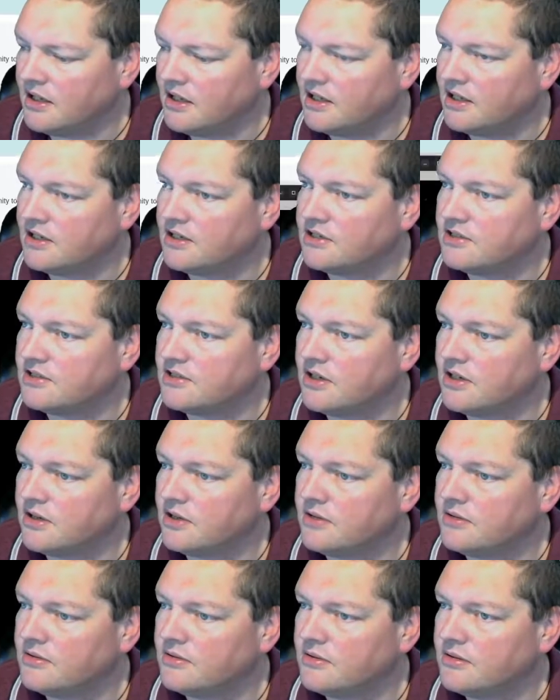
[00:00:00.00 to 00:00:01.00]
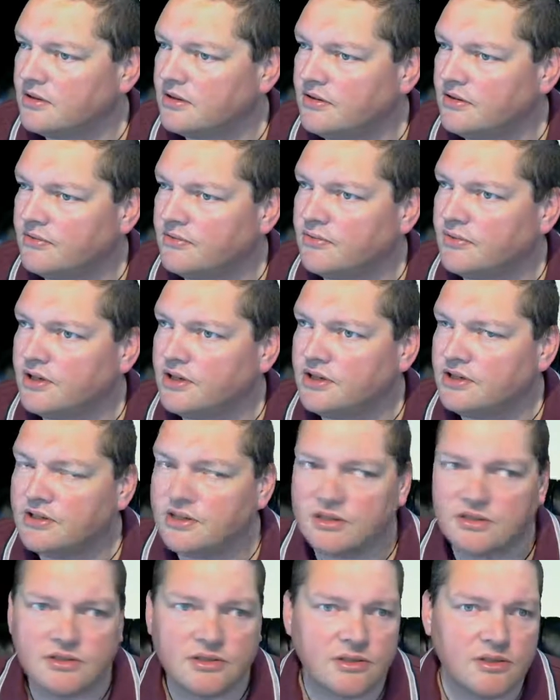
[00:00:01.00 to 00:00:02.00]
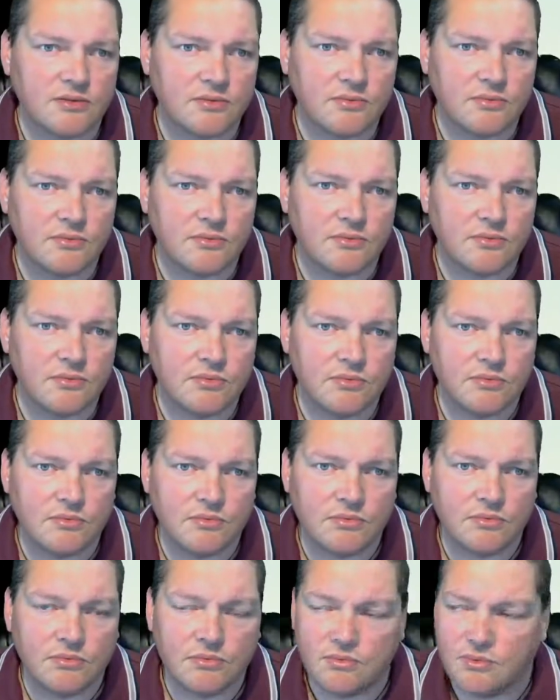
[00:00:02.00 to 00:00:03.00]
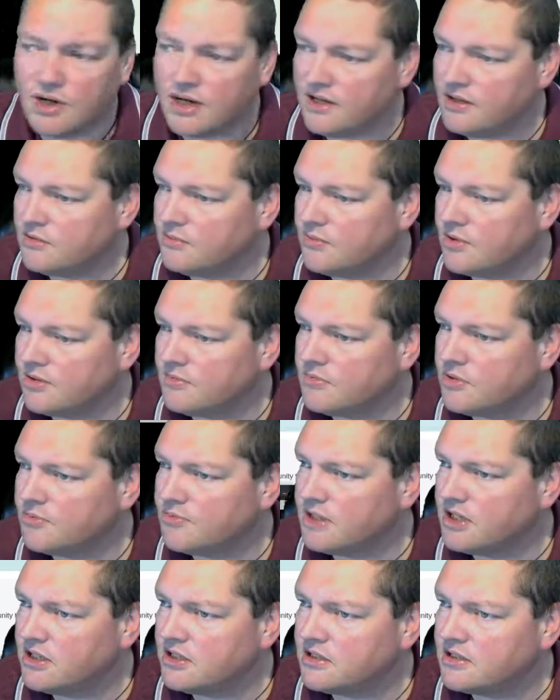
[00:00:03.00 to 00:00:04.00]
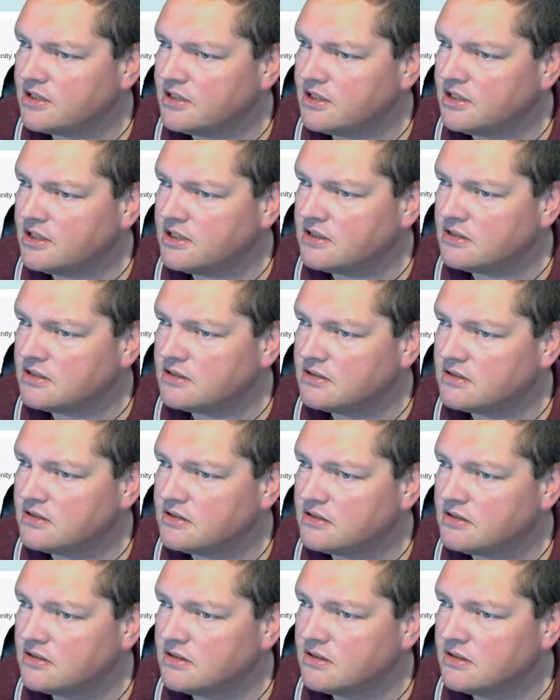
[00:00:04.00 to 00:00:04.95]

So if we just wait one more minute, I guess.